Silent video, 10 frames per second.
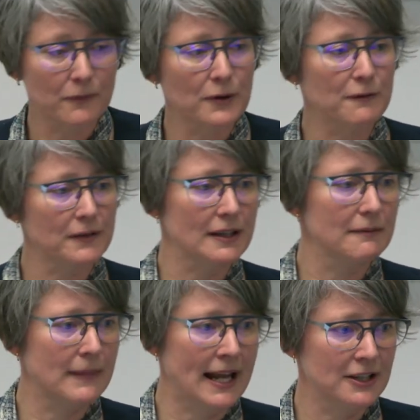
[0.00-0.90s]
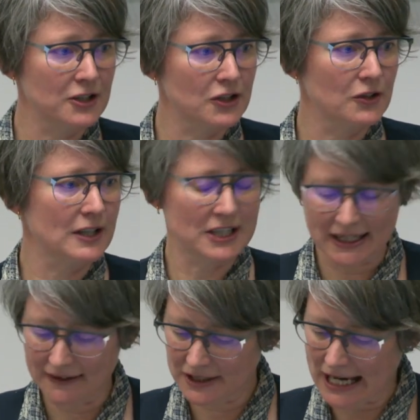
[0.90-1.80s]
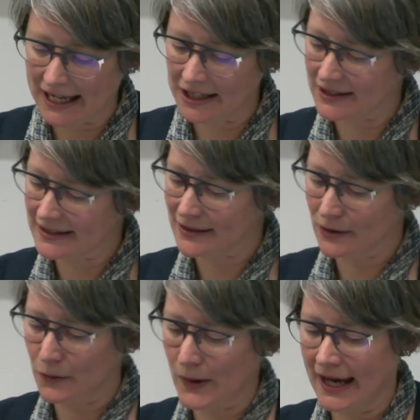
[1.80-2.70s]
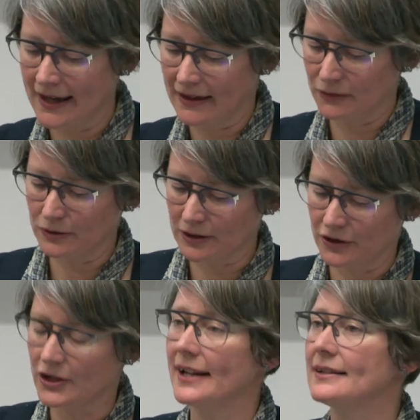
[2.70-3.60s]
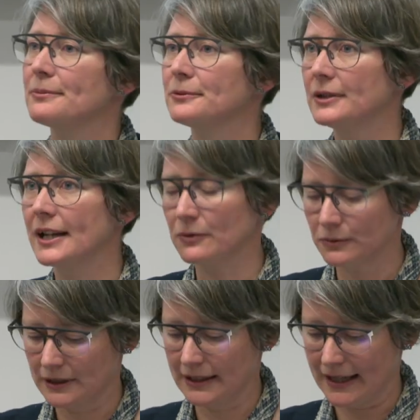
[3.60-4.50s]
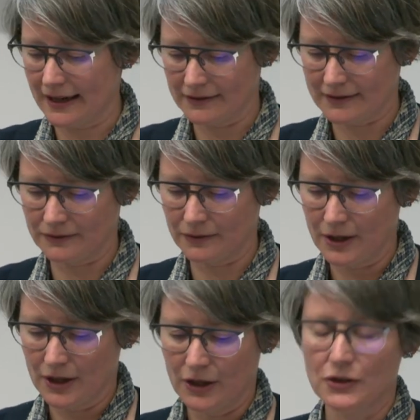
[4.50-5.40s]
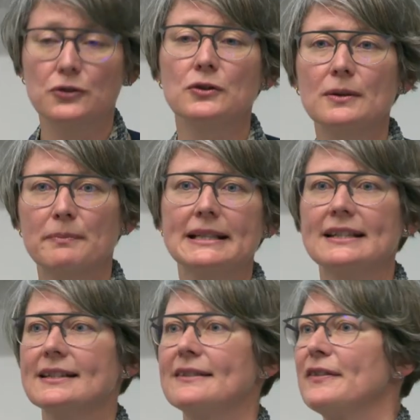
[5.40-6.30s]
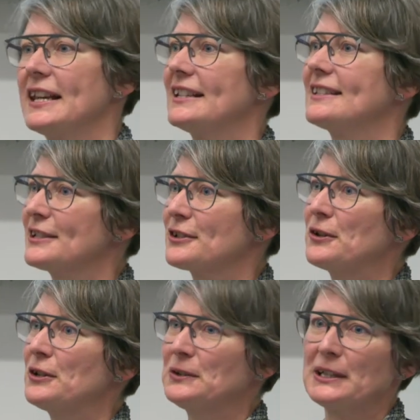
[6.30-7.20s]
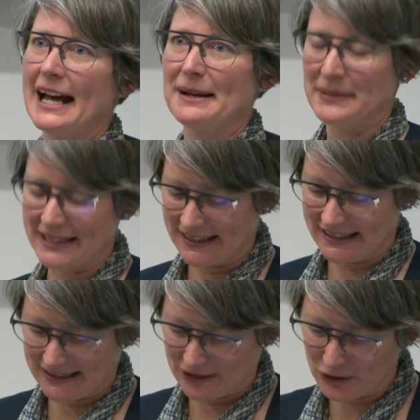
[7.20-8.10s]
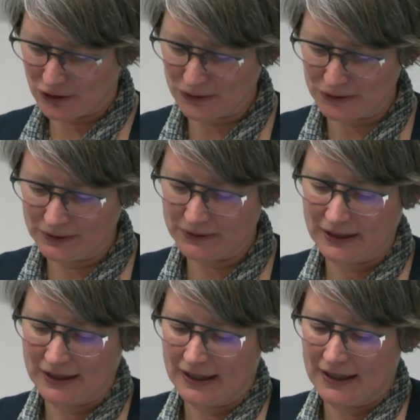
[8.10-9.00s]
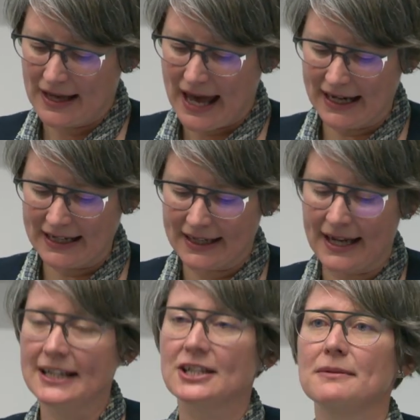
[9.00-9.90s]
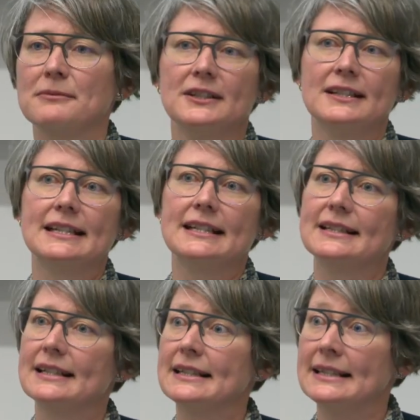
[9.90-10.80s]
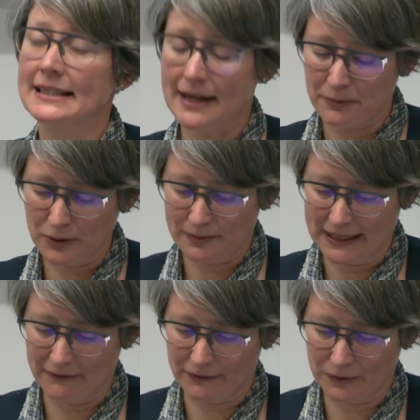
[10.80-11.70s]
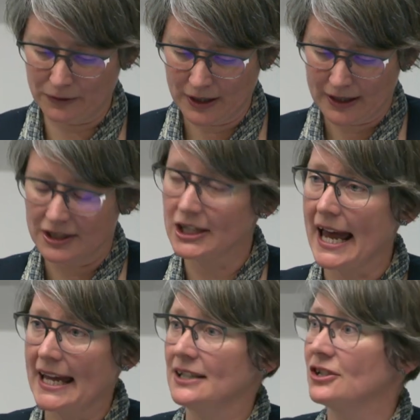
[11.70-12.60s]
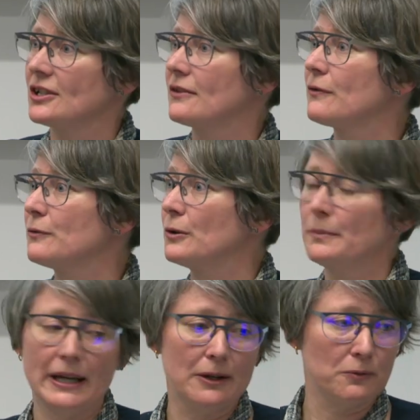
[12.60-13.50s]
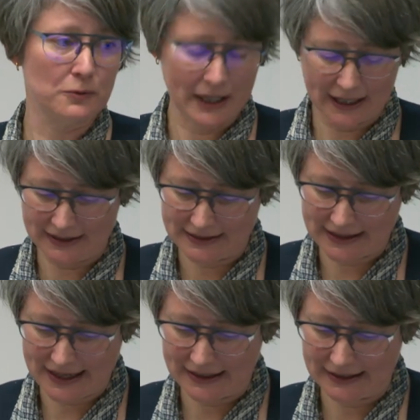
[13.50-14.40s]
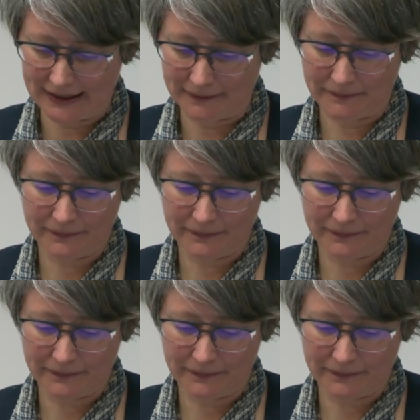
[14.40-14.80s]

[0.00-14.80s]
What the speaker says: we've managed to achieve changes to the way that Auckland Transport and Auckland Council do the business of things that don't look like business as usual, and engage communities in suburb level change for better walking and cycling.